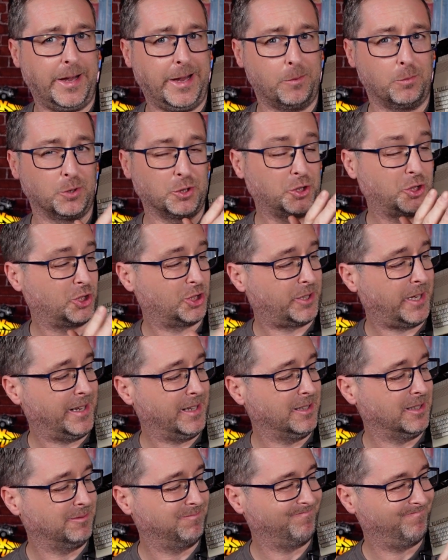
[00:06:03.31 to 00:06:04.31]
it was
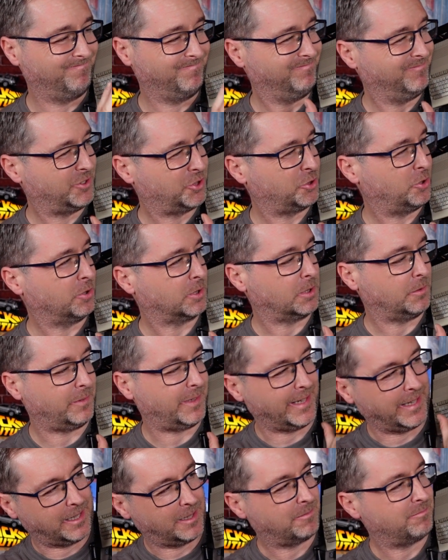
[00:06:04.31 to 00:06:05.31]
still sort of
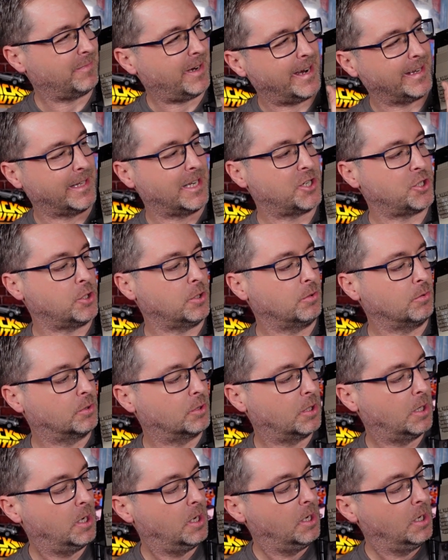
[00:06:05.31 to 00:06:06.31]
like I had
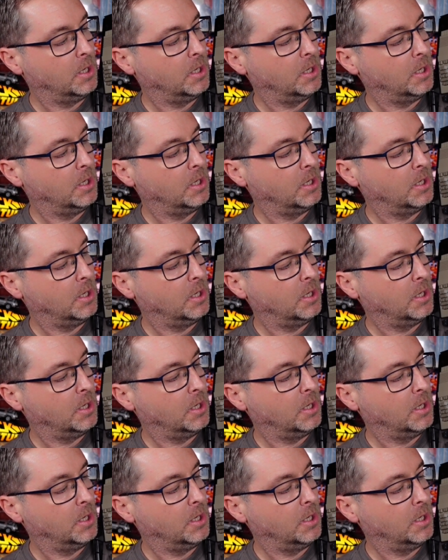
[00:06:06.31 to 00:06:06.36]
issues.